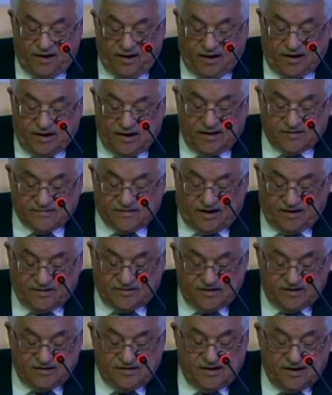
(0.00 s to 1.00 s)
And if we
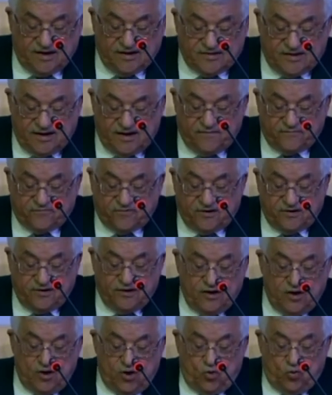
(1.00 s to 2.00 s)
agree on
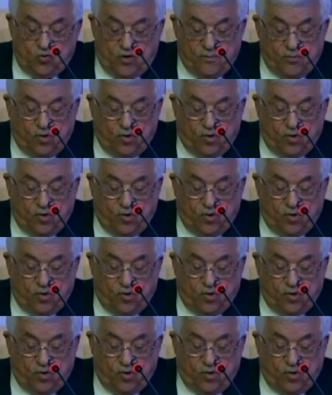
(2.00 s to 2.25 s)
defining the